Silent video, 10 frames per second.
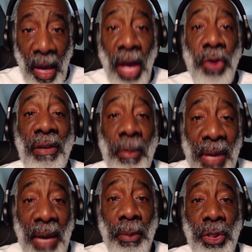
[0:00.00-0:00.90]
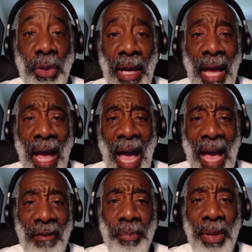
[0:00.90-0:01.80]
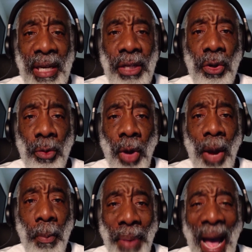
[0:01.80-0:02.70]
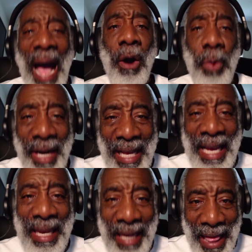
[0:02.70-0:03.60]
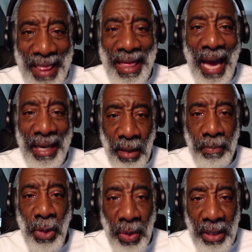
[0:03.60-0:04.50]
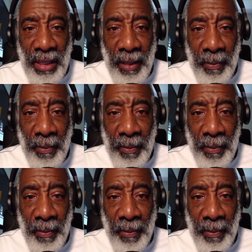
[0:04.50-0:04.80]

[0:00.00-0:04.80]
You have to be able to have political power in that community.